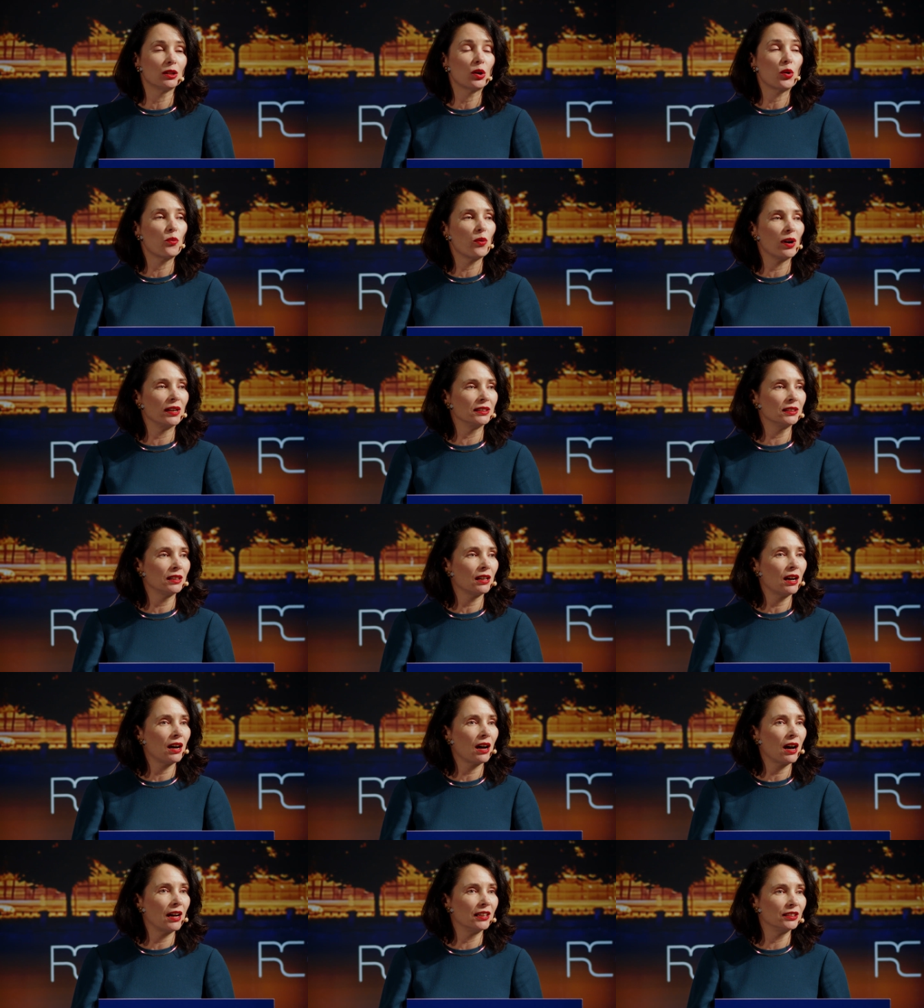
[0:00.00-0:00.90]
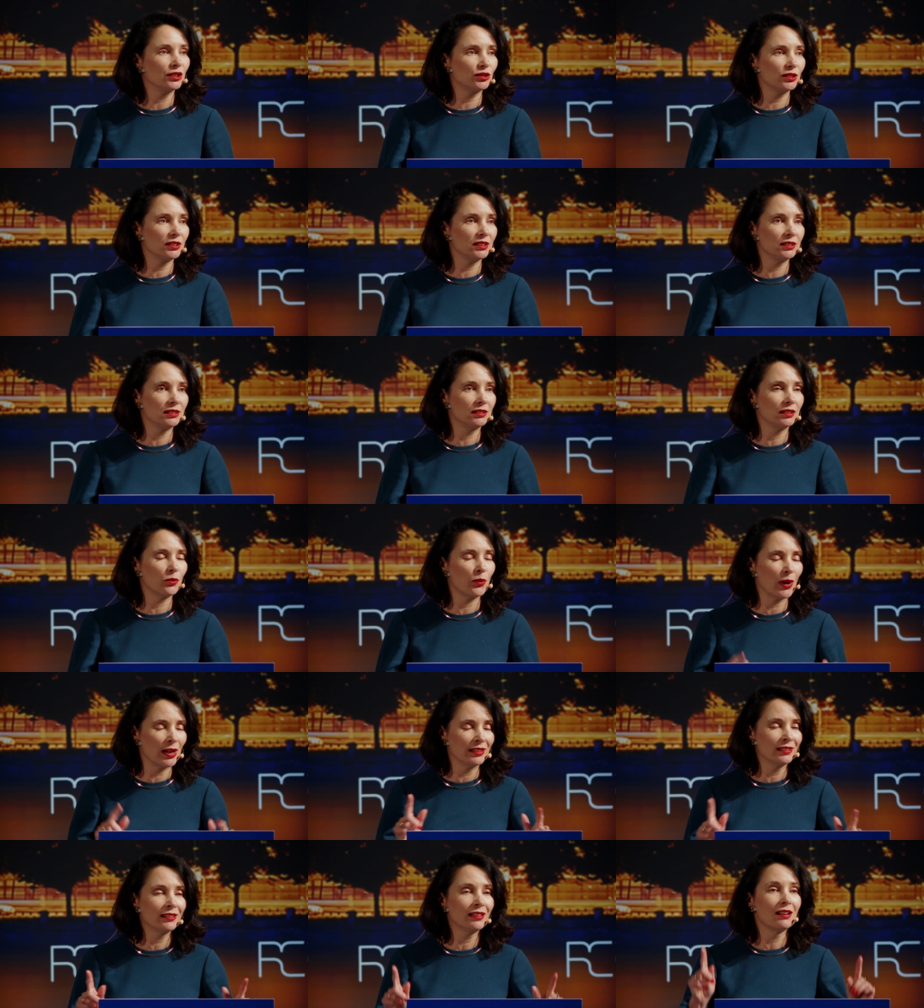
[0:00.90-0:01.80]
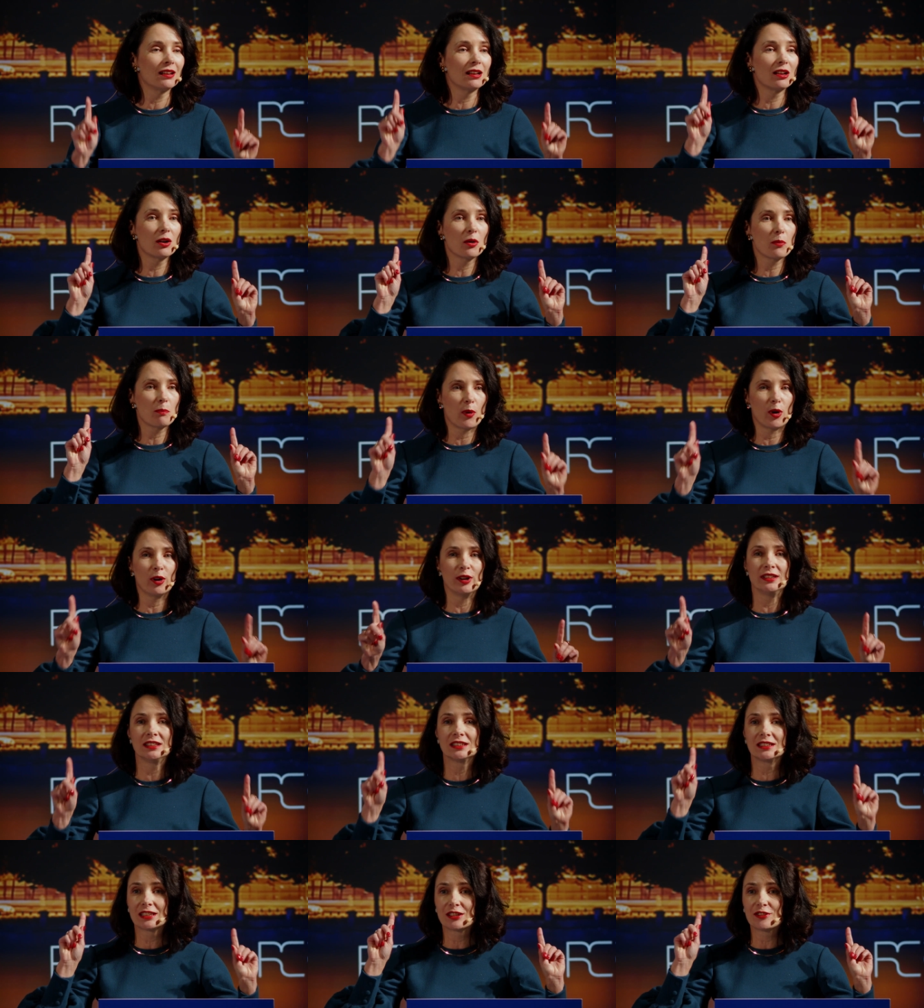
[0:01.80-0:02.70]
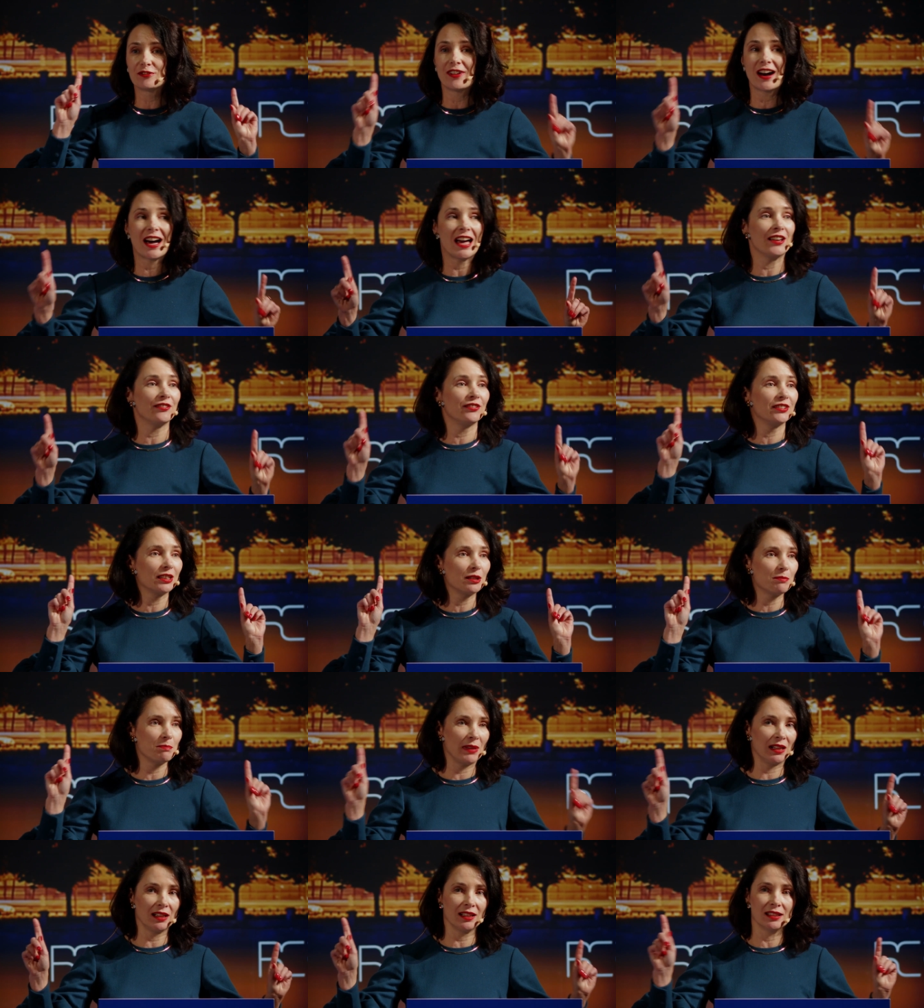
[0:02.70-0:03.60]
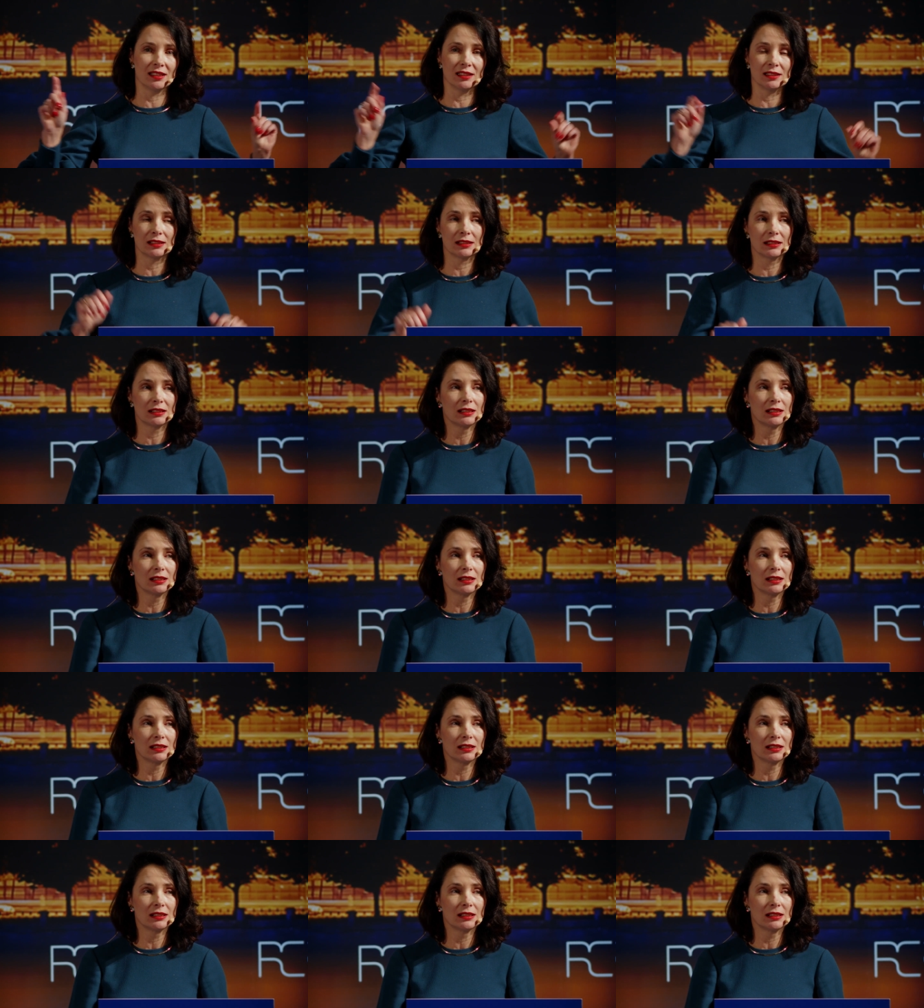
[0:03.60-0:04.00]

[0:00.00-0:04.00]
1.5 million.